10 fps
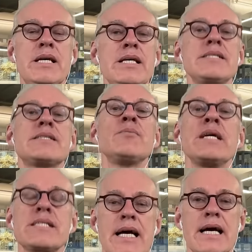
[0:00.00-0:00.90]
in some
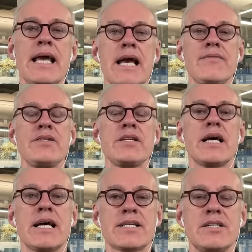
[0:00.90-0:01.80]
ways, I haven't
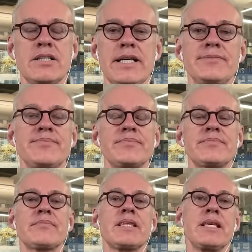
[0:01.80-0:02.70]
actually
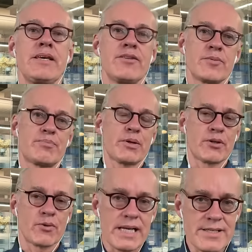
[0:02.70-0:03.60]
either
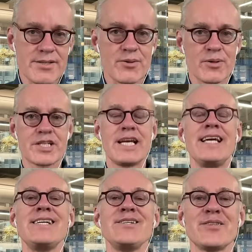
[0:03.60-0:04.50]
progressed or
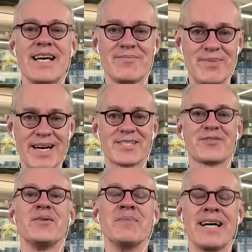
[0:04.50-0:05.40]
changed that much
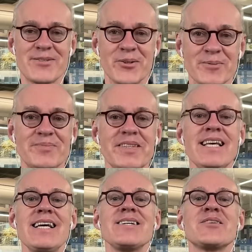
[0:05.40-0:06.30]
from high school.
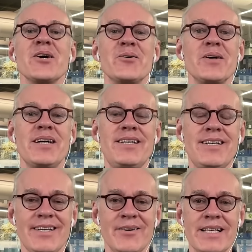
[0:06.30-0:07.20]
So,
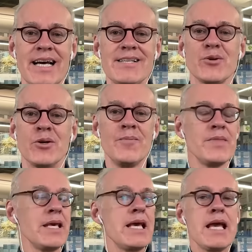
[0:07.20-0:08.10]
you know, in high
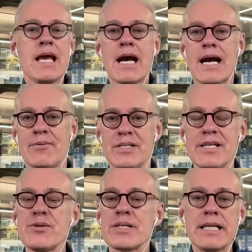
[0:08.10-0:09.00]
school, I was
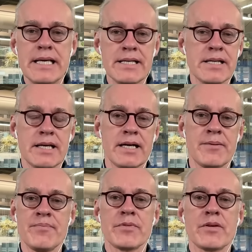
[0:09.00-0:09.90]
interested in,
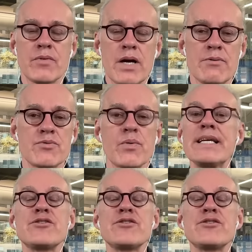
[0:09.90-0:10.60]
um, I was running